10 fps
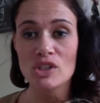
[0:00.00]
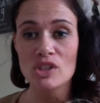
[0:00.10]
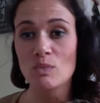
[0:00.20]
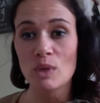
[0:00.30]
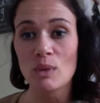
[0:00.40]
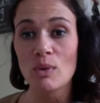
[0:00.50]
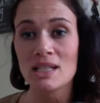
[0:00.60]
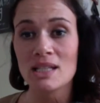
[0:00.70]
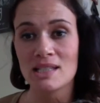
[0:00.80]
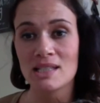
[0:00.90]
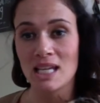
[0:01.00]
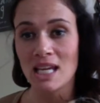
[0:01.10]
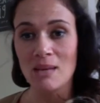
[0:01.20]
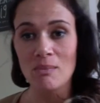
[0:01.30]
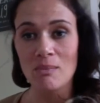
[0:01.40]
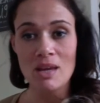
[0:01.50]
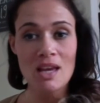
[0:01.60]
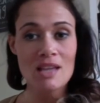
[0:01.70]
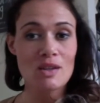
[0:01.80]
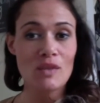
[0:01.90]
we work as a team.
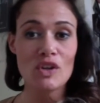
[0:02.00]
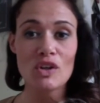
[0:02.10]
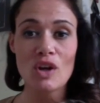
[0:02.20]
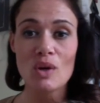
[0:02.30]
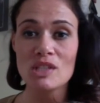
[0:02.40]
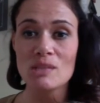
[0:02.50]
So if your coach